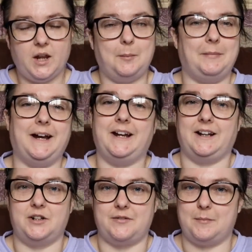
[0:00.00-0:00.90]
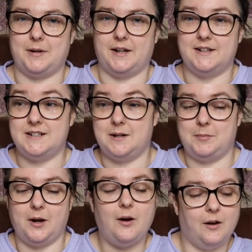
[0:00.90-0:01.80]
my November
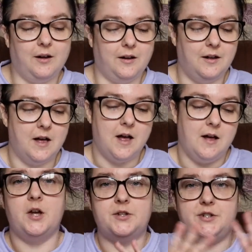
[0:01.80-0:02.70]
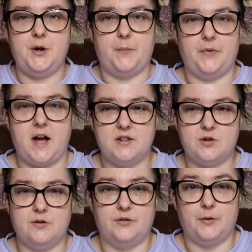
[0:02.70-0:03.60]
TBR. So that is
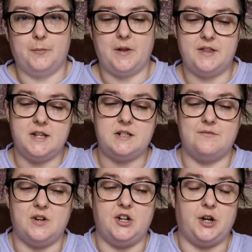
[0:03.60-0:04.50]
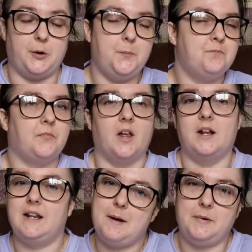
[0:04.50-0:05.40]
all from this video.
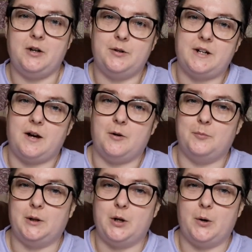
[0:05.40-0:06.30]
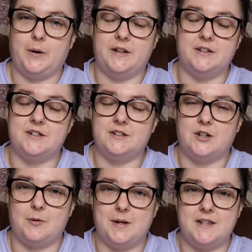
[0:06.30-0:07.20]
Let me know down below in the
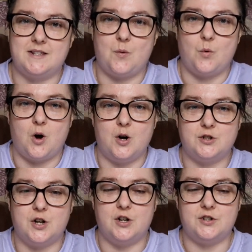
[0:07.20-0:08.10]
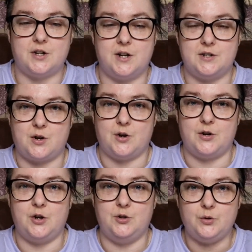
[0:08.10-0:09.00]
comments what is on
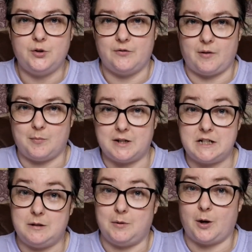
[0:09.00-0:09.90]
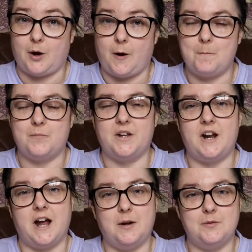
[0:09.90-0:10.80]
your November TBR, and
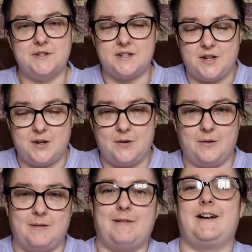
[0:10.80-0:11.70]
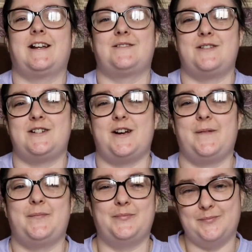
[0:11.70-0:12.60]
I will see you in my next video.
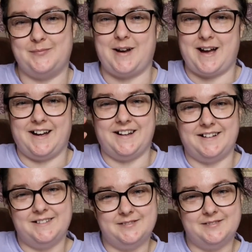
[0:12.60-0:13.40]
Bye.